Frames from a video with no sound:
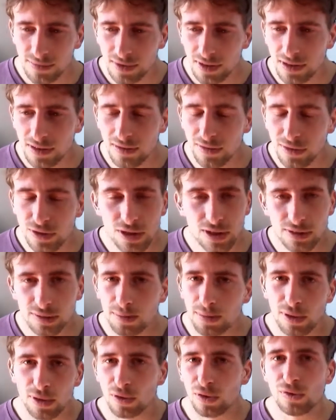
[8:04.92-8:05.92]
you
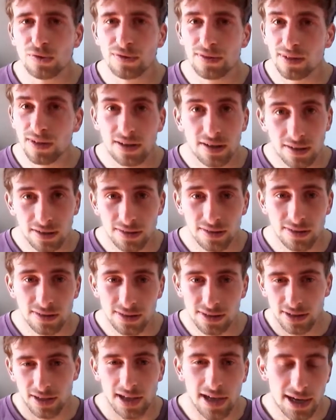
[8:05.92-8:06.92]
just proved it
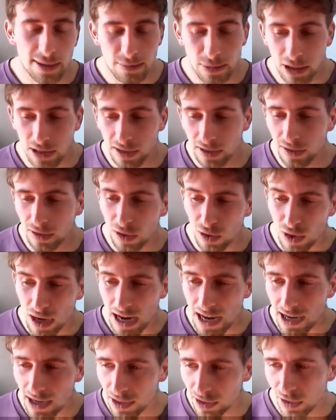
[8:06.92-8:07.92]
is. I don't know
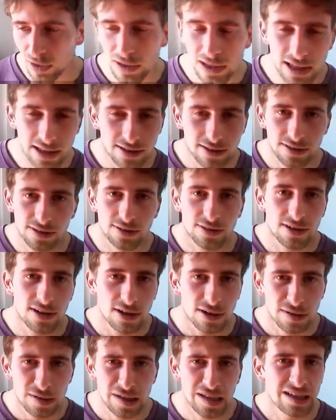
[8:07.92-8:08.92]
how you get this
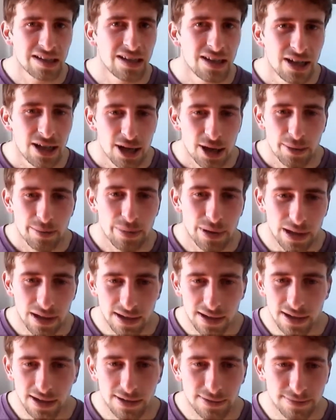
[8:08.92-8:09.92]
around, but